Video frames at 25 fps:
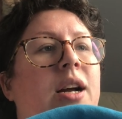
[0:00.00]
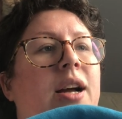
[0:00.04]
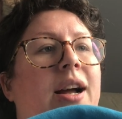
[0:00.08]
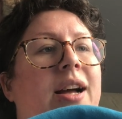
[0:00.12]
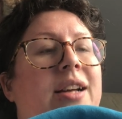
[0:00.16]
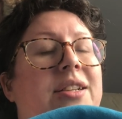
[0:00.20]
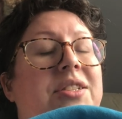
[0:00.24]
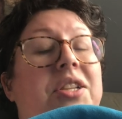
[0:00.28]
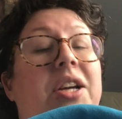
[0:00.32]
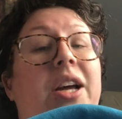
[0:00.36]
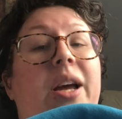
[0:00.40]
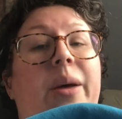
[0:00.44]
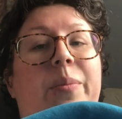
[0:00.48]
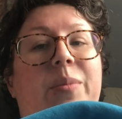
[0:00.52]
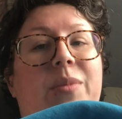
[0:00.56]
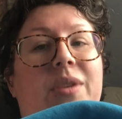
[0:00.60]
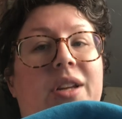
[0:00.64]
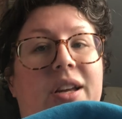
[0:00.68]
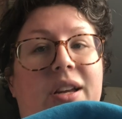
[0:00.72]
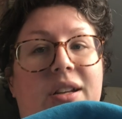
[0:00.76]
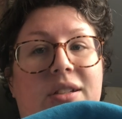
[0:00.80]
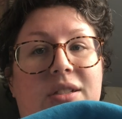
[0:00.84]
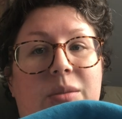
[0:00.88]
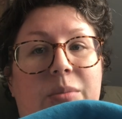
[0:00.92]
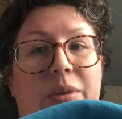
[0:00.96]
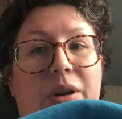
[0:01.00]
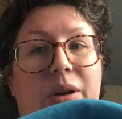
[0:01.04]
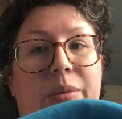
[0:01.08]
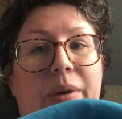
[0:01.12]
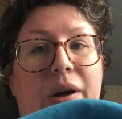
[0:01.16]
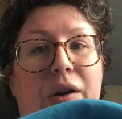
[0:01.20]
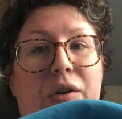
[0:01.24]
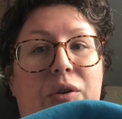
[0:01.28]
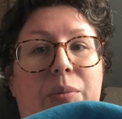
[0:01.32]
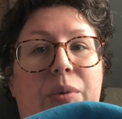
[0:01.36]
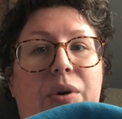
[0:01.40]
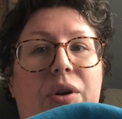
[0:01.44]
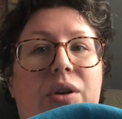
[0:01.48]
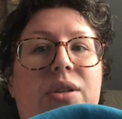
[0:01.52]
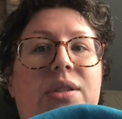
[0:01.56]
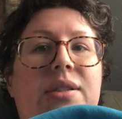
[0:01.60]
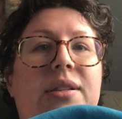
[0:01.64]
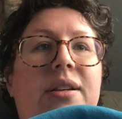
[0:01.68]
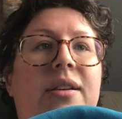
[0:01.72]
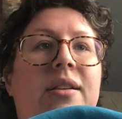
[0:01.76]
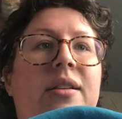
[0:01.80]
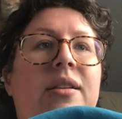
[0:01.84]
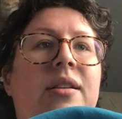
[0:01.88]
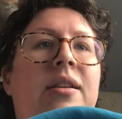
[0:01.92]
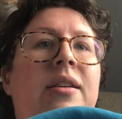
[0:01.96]
attempting to be a better
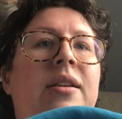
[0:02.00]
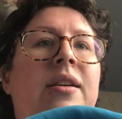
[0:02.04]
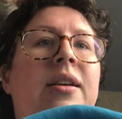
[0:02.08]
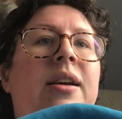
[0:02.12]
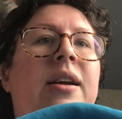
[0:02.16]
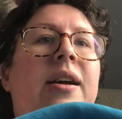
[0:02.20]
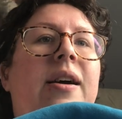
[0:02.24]
person,